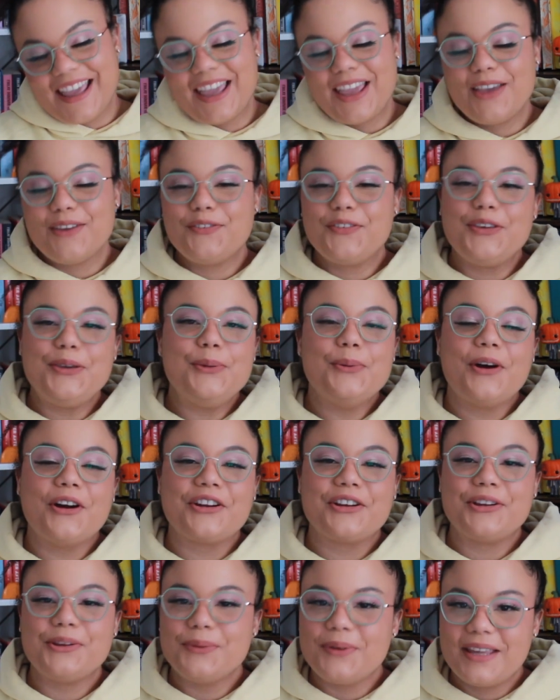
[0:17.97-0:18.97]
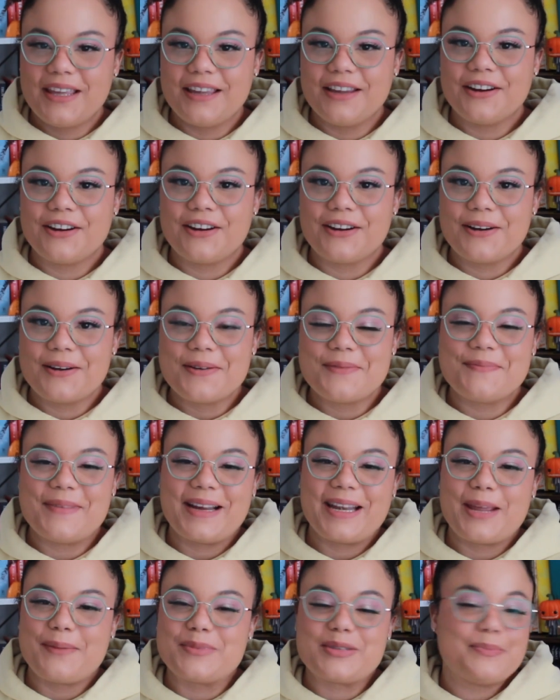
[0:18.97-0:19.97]
If you are new here,
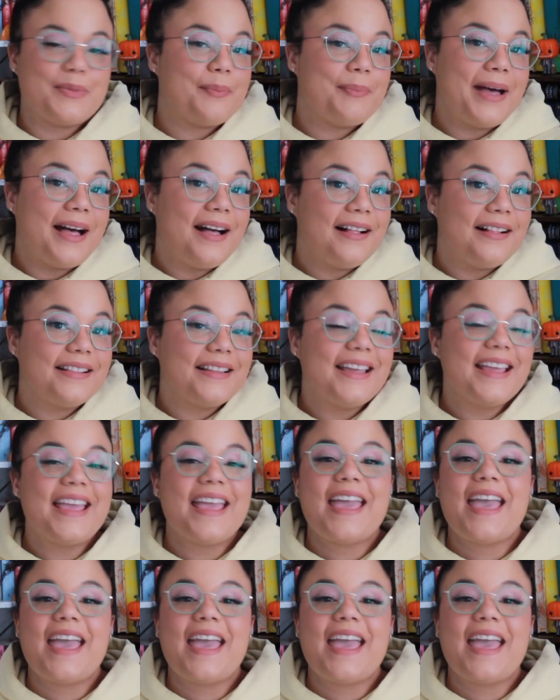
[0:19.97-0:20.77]
my name's Mabel,